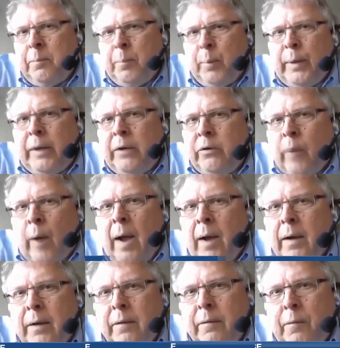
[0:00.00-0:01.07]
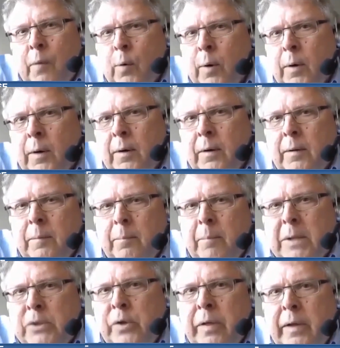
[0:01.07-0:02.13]
pretty dry for
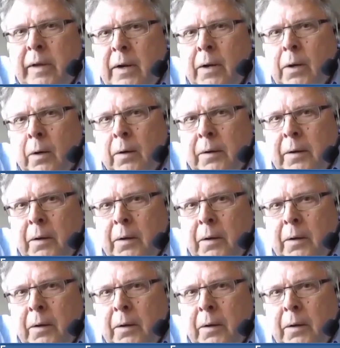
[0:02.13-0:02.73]
much of the year.